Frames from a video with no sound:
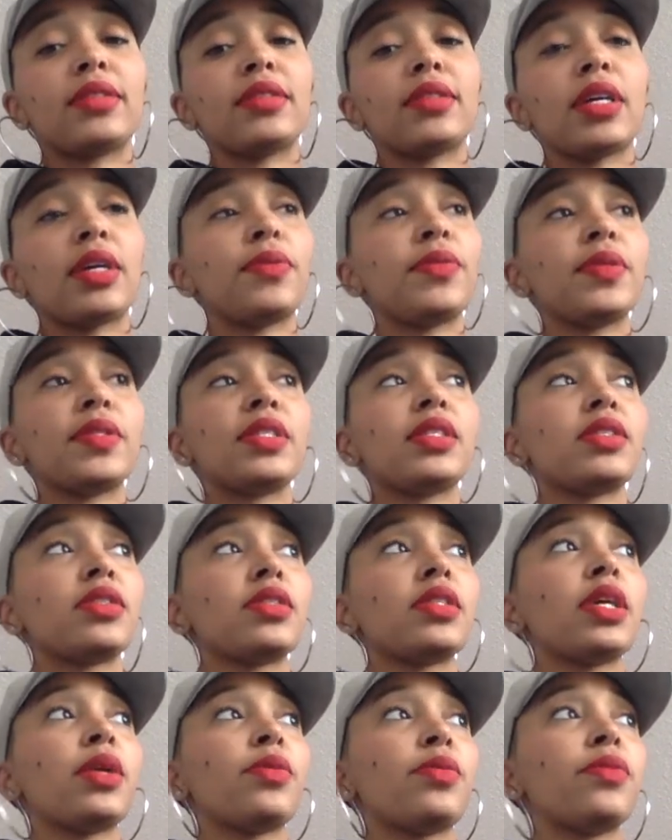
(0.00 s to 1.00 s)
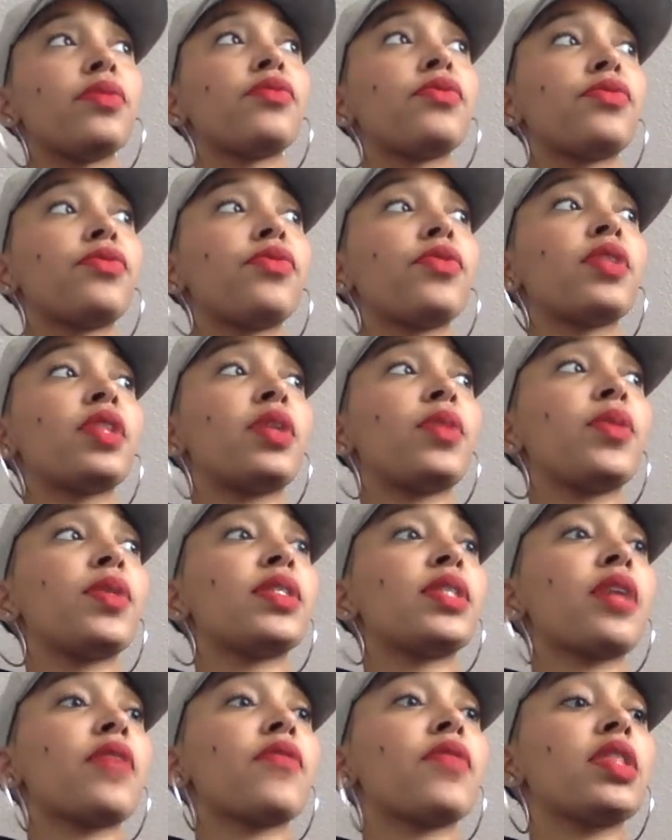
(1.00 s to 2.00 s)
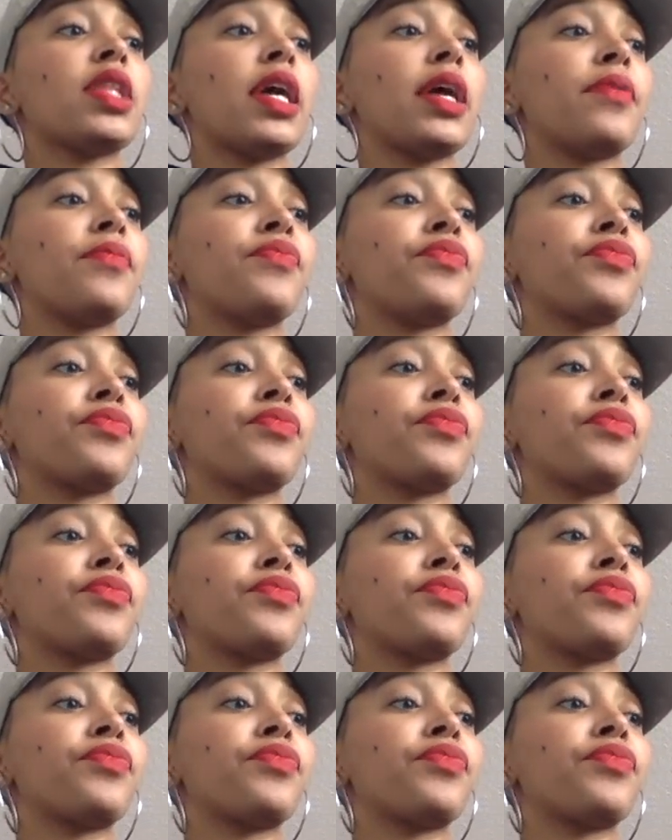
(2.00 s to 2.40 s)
It really was everything.